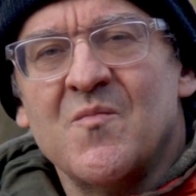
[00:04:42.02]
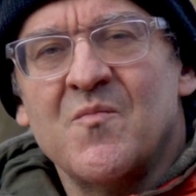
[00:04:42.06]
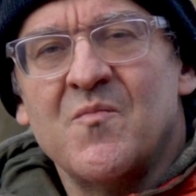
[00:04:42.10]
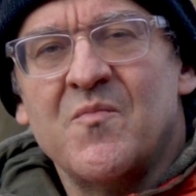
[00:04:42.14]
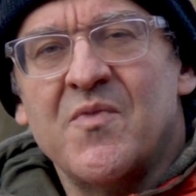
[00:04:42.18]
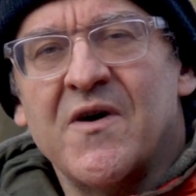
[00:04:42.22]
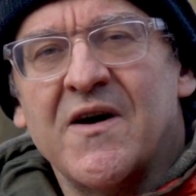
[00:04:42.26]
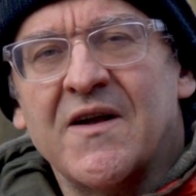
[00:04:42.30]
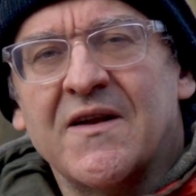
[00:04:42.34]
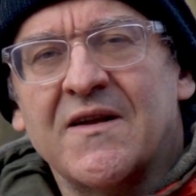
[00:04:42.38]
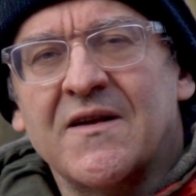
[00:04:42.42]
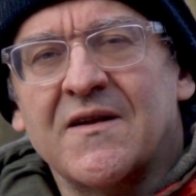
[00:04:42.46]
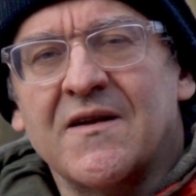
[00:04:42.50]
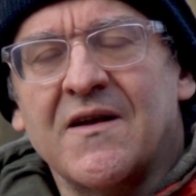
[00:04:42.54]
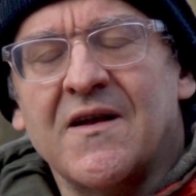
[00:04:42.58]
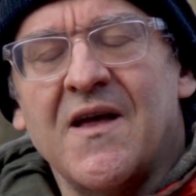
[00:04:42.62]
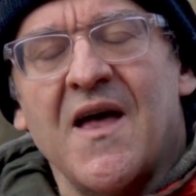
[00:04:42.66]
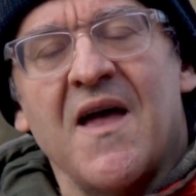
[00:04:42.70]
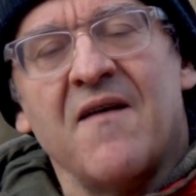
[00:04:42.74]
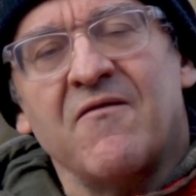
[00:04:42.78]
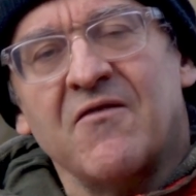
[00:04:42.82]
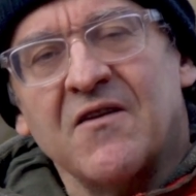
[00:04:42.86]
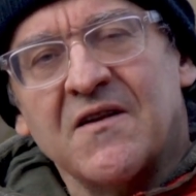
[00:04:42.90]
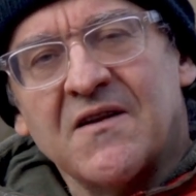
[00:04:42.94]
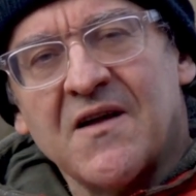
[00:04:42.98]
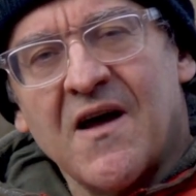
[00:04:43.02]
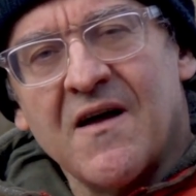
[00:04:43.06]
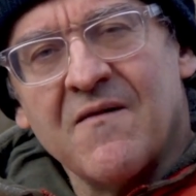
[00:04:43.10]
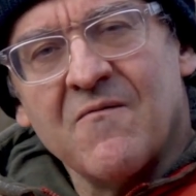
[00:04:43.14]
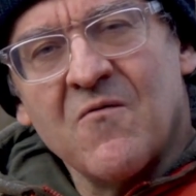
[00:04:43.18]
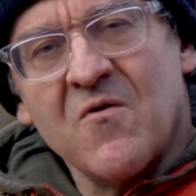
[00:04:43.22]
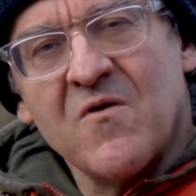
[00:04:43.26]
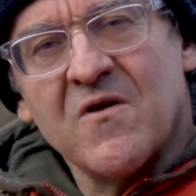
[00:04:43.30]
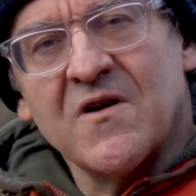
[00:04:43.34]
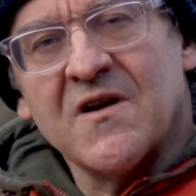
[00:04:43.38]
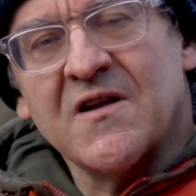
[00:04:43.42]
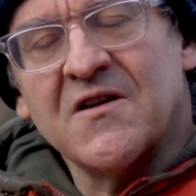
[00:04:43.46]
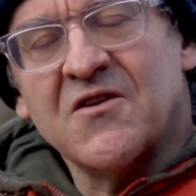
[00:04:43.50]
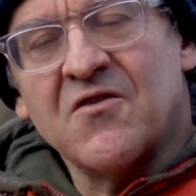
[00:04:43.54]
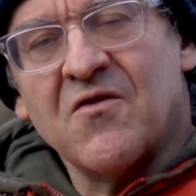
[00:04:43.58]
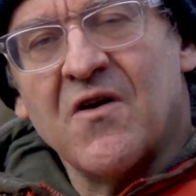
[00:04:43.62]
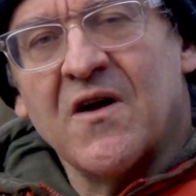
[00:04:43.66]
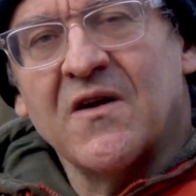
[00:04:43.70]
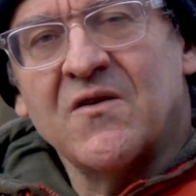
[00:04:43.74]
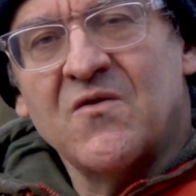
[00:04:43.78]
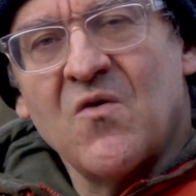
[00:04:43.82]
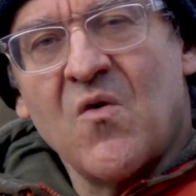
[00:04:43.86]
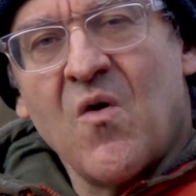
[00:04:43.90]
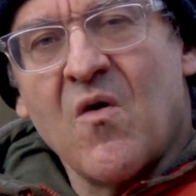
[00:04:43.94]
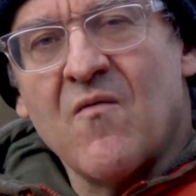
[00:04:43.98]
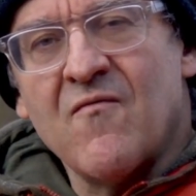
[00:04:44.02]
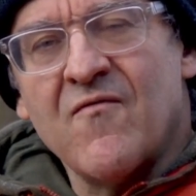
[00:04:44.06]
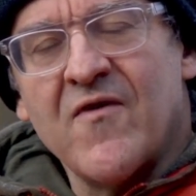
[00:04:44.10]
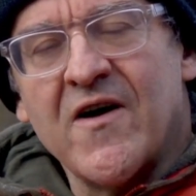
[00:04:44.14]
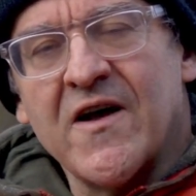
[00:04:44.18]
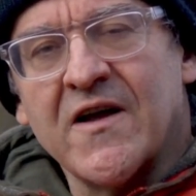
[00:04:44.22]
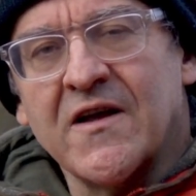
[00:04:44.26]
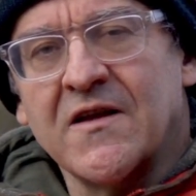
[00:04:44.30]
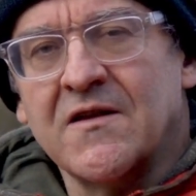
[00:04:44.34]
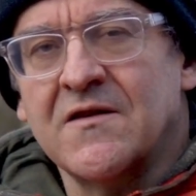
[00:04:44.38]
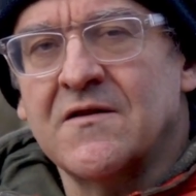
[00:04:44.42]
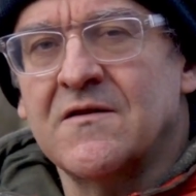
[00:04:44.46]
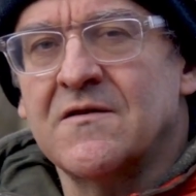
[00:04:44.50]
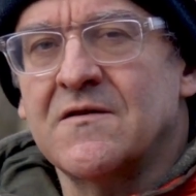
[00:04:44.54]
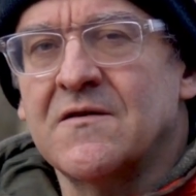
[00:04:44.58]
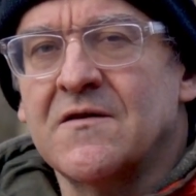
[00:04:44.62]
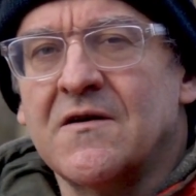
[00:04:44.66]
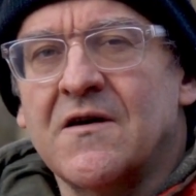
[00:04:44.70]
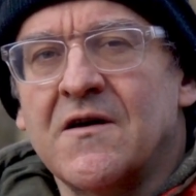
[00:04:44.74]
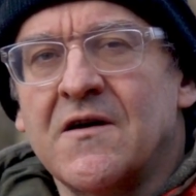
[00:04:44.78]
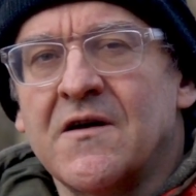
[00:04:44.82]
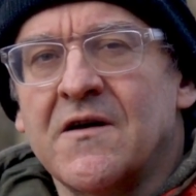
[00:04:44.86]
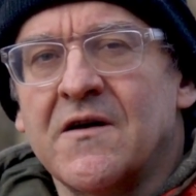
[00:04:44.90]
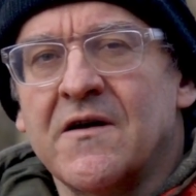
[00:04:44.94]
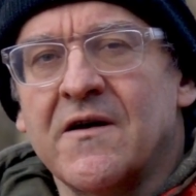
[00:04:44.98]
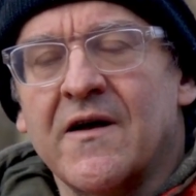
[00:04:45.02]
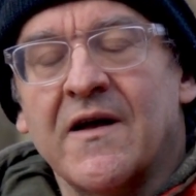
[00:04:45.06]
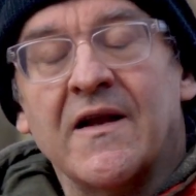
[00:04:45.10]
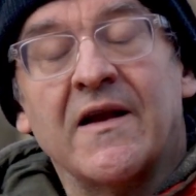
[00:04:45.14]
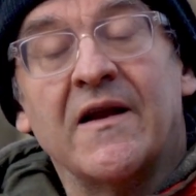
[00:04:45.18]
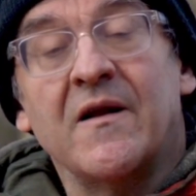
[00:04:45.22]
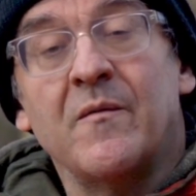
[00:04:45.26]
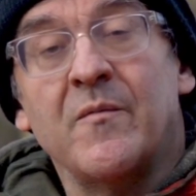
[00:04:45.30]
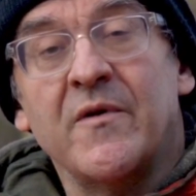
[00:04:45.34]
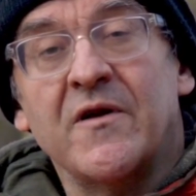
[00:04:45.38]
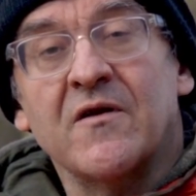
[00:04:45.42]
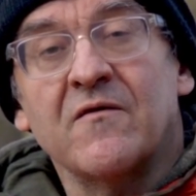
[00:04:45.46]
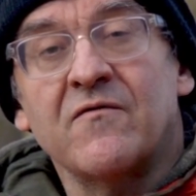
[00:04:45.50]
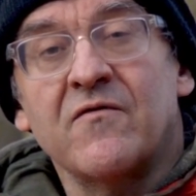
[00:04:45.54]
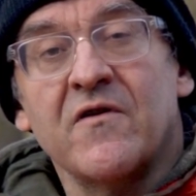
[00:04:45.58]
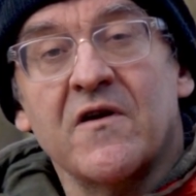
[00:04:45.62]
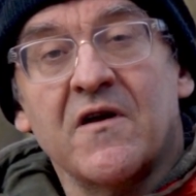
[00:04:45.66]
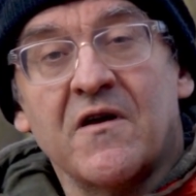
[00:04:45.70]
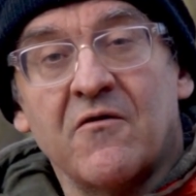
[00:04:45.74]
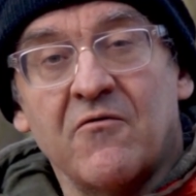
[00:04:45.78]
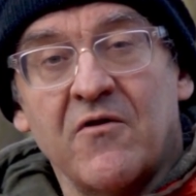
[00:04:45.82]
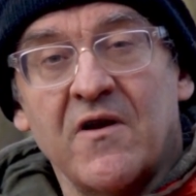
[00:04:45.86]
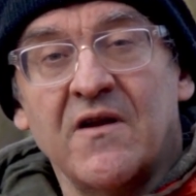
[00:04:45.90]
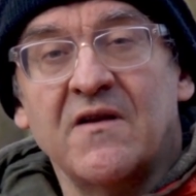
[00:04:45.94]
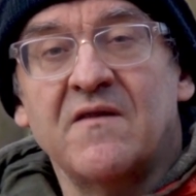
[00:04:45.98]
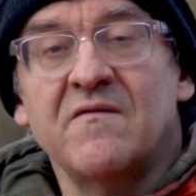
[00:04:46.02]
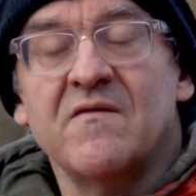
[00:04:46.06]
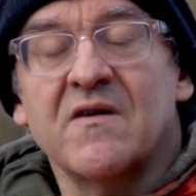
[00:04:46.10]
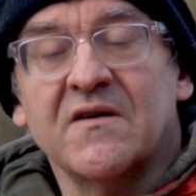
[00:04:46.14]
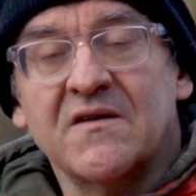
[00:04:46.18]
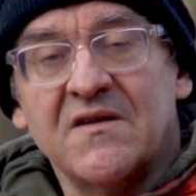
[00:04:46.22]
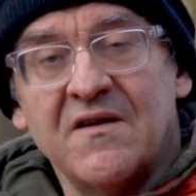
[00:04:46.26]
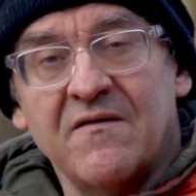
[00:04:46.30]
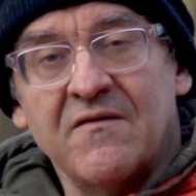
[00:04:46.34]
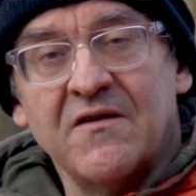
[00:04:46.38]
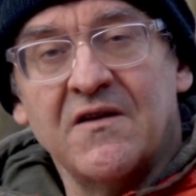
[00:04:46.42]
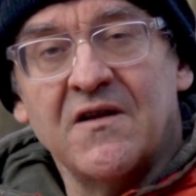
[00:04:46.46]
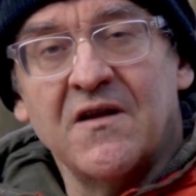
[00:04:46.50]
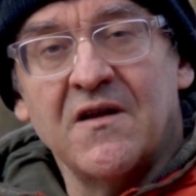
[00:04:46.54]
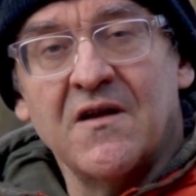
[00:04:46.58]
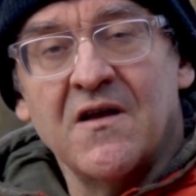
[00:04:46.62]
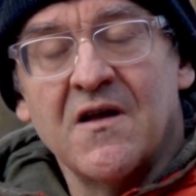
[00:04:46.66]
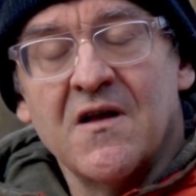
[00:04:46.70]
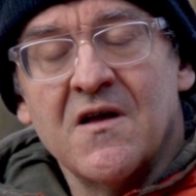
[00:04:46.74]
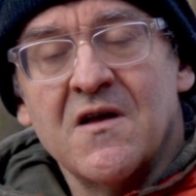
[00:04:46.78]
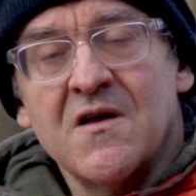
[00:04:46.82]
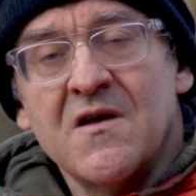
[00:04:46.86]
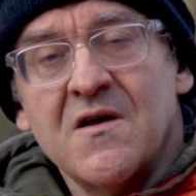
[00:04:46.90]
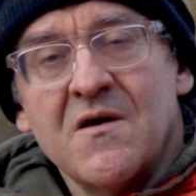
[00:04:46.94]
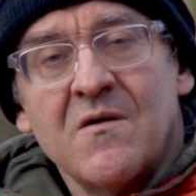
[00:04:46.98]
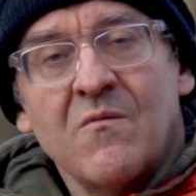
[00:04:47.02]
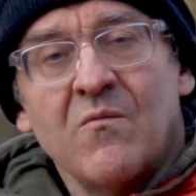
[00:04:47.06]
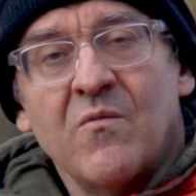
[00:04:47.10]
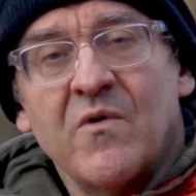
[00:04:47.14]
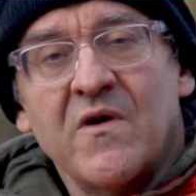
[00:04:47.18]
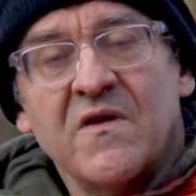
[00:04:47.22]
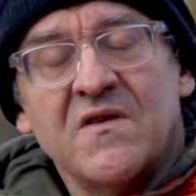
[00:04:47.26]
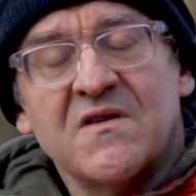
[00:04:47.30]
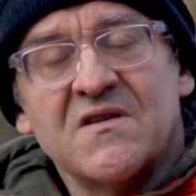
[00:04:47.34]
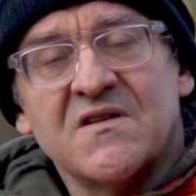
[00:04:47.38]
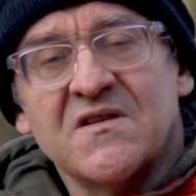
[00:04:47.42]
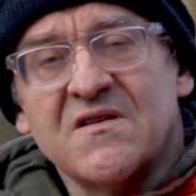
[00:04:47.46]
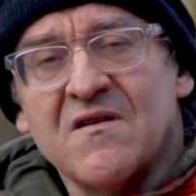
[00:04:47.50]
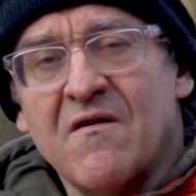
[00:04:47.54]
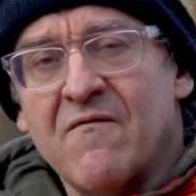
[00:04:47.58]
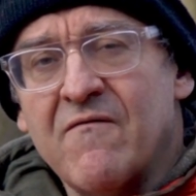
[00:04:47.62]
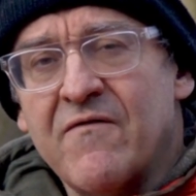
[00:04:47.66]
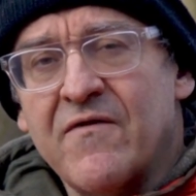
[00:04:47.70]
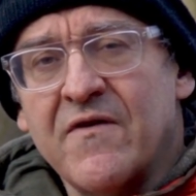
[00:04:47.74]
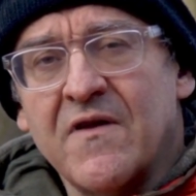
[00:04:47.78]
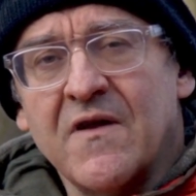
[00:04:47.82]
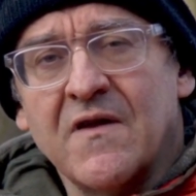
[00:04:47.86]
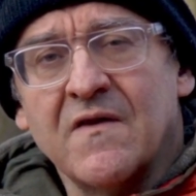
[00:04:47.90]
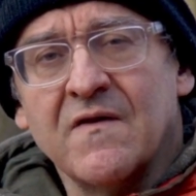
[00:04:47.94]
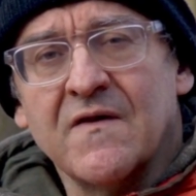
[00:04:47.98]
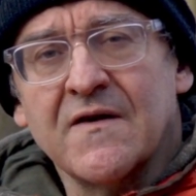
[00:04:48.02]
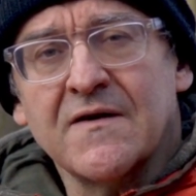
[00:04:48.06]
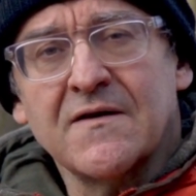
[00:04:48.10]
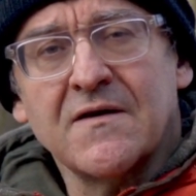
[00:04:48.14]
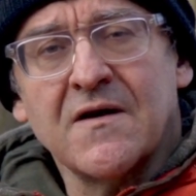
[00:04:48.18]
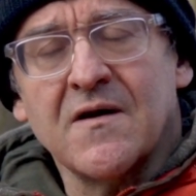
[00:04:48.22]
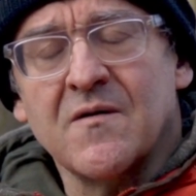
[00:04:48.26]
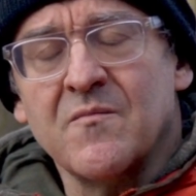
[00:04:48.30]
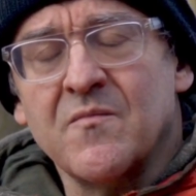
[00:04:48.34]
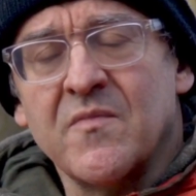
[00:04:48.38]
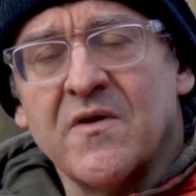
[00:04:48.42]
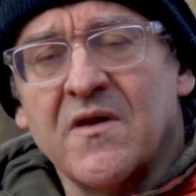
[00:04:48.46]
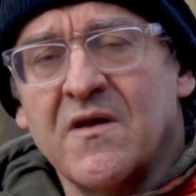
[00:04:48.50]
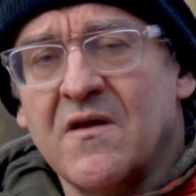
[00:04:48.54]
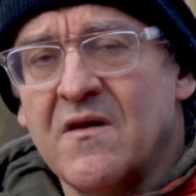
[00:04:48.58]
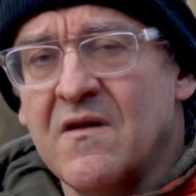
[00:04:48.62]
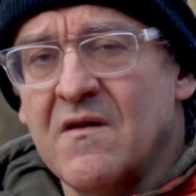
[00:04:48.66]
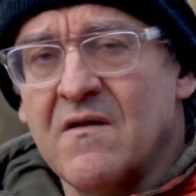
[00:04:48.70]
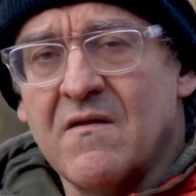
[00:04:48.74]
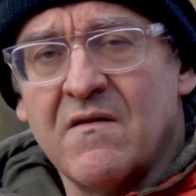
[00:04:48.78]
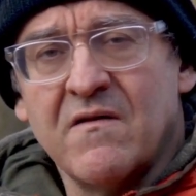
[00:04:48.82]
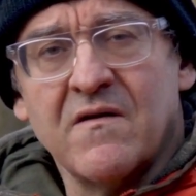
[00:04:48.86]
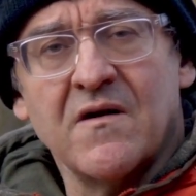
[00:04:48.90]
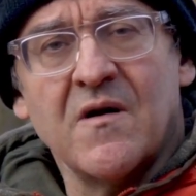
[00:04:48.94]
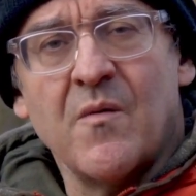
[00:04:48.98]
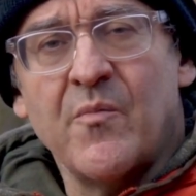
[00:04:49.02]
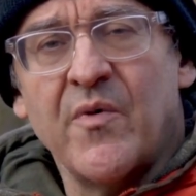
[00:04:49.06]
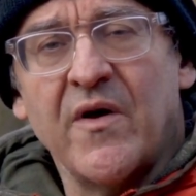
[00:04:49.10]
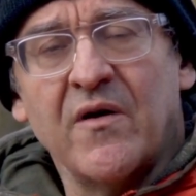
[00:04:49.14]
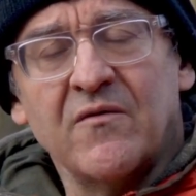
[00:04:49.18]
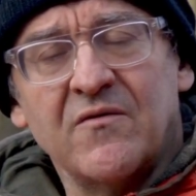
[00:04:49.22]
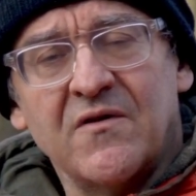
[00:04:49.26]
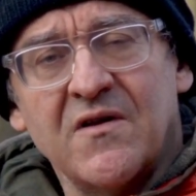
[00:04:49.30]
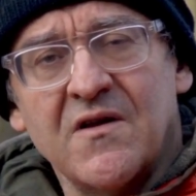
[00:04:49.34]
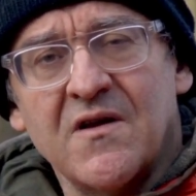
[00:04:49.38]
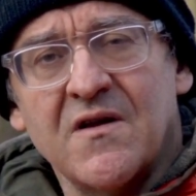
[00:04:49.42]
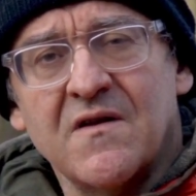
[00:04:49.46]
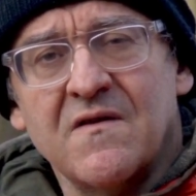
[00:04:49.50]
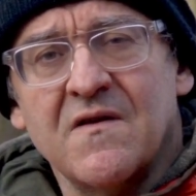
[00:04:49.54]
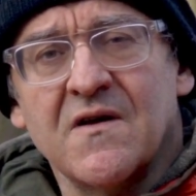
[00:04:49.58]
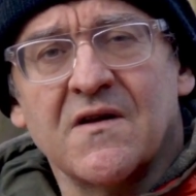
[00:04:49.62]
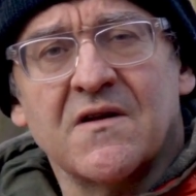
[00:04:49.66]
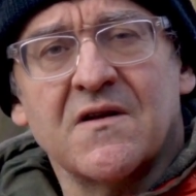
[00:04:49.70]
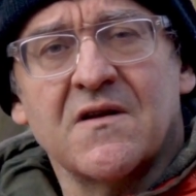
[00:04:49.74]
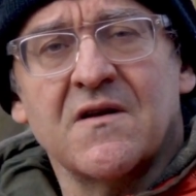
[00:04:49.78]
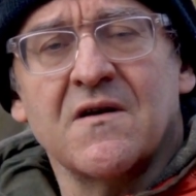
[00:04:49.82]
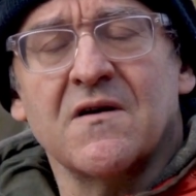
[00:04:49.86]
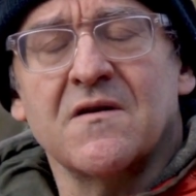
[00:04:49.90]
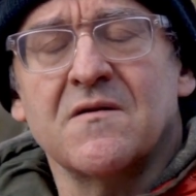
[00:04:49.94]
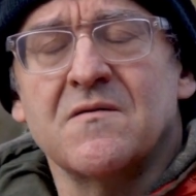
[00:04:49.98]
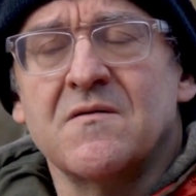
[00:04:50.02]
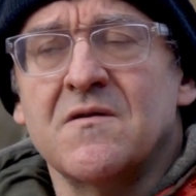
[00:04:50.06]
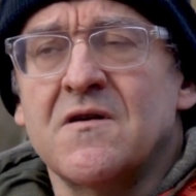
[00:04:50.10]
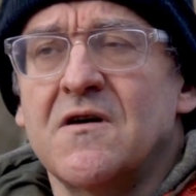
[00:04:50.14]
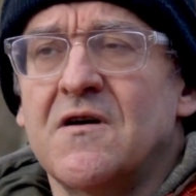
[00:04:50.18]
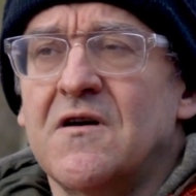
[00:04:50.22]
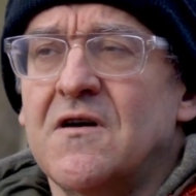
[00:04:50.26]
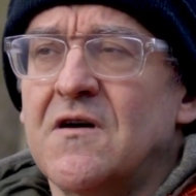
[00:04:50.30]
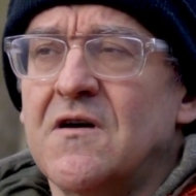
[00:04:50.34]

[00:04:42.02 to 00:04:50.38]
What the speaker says: But every time we're going to try to combine a little bit of a creative activity with something that can be therapeutic, that can